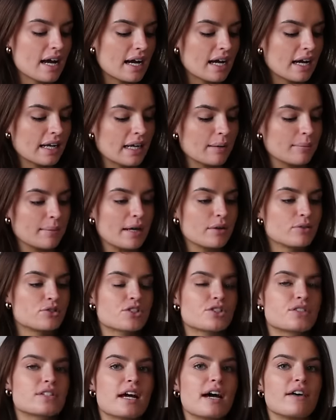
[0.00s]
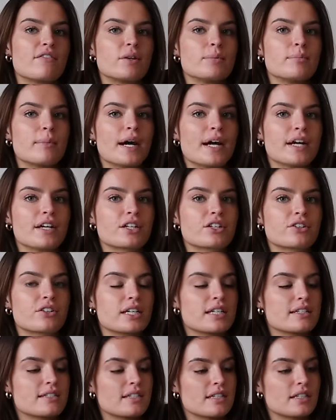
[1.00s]
and I'm now just having my
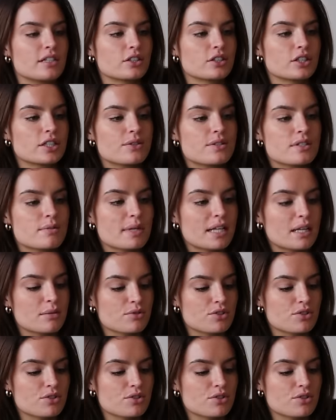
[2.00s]
creatine and glutamine.